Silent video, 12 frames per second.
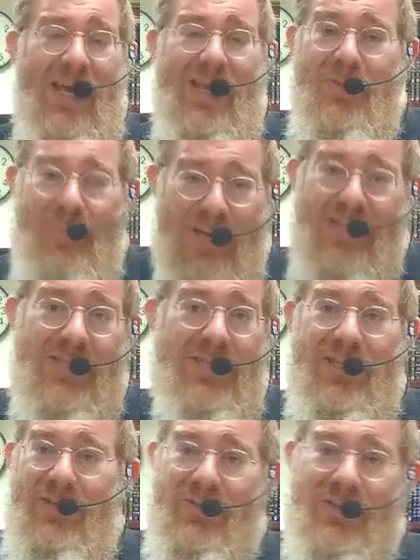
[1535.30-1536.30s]
the best
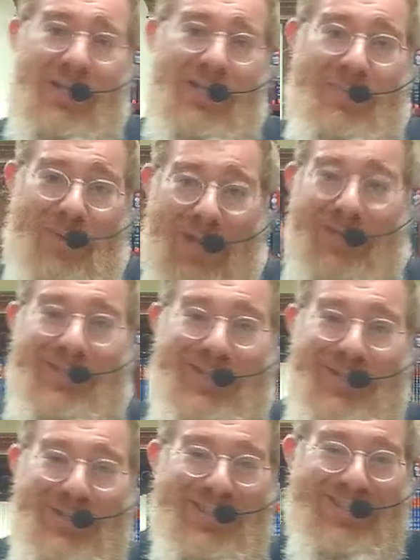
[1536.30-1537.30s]
leader, not like
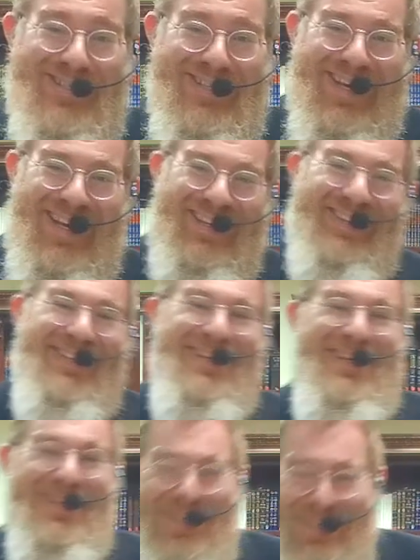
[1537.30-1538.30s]
politicians today.
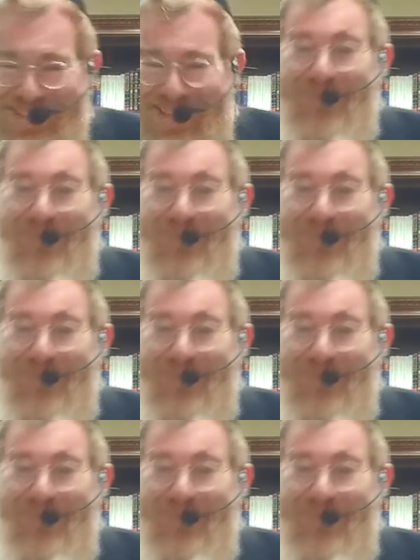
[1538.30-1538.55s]
They